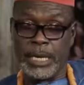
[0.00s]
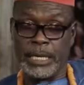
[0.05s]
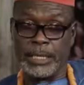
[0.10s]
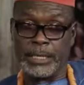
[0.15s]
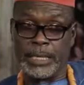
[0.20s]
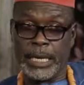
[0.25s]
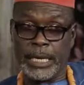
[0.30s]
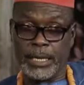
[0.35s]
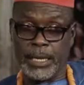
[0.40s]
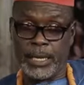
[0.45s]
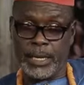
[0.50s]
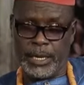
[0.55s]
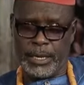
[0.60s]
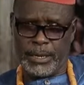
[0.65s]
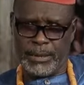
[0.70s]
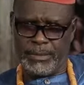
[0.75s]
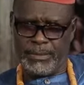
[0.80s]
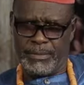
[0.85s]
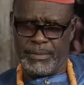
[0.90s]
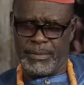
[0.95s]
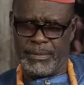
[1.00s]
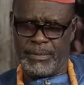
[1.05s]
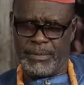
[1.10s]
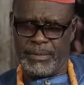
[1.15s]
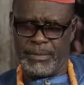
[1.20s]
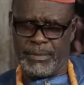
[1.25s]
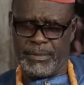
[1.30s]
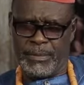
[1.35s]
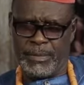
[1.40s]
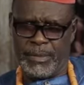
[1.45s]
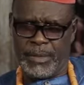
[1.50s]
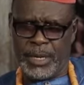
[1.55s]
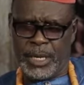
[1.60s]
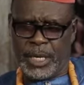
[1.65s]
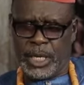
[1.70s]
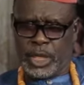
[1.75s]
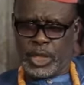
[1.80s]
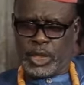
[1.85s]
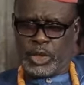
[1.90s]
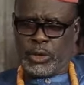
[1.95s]
Exactly.
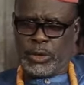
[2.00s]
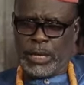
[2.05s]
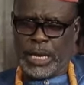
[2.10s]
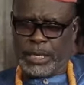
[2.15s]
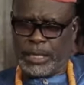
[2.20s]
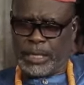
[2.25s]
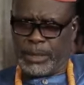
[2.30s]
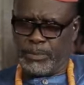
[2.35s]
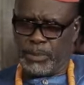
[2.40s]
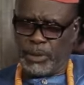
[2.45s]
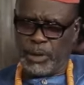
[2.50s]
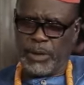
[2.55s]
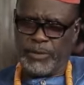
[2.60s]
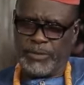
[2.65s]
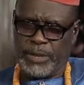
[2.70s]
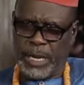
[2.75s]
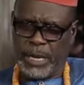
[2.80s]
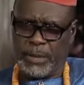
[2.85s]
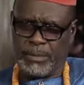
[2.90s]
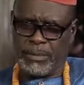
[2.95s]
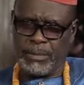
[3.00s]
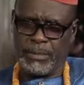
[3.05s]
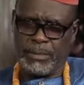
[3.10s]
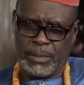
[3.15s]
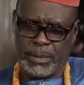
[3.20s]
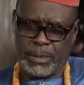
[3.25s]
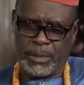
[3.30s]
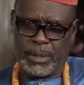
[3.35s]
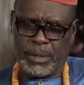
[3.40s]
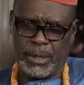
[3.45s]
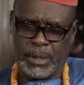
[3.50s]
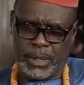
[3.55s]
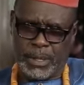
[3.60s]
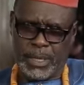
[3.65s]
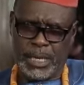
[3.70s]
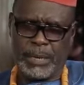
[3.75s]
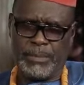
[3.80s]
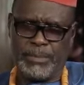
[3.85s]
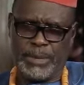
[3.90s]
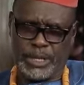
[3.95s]
So that both of them
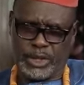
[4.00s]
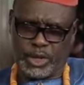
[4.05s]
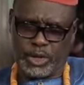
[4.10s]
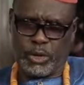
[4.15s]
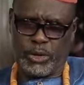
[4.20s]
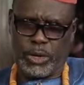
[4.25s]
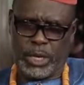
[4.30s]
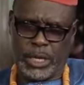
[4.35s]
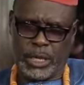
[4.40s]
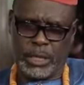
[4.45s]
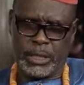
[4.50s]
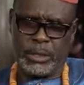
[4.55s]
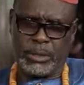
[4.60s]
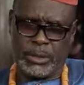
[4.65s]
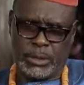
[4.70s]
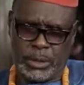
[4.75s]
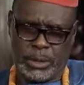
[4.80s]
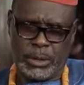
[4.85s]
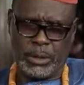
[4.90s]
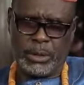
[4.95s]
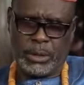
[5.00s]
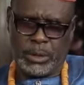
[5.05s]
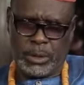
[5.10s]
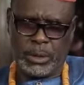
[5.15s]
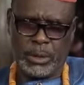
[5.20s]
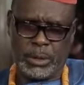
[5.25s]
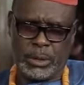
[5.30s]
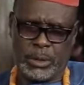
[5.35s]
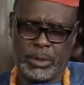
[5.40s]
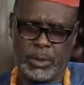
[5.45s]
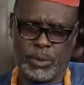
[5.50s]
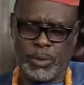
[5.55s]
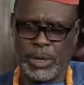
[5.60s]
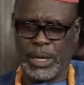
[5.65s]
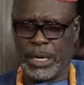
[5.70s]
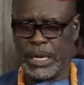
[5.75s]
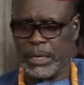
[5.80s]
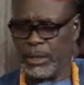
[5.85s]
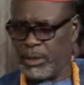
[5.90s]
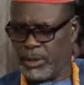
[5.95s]
can be talking to
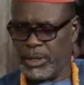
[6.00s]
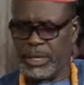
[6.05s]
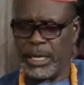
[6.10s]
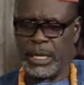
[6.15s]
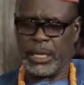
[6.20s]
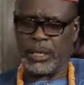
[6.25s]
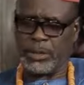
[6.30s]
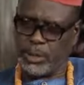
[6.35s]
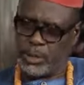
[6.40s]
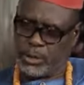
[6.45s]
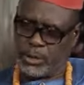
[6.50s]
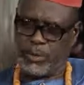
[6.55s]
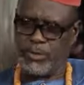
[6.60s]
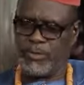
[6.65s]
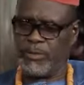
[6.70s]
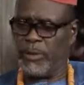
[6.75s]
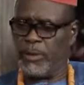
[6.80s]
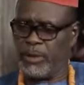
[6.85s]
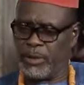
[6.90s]
one another through